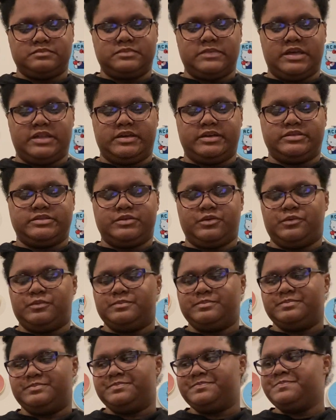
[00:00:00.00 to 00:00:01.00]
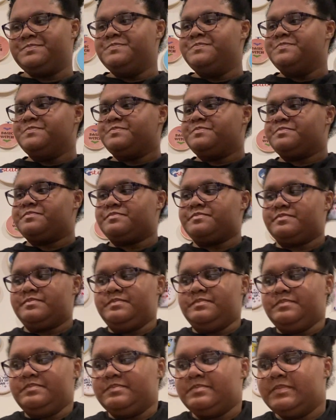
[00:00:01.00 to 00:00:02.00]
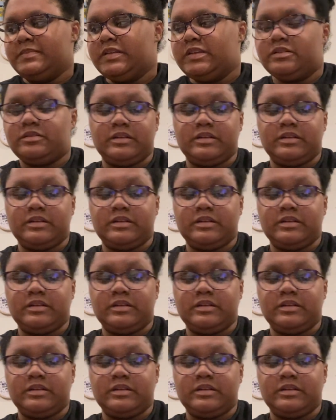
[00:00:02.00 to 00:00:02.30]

I think it's cool. So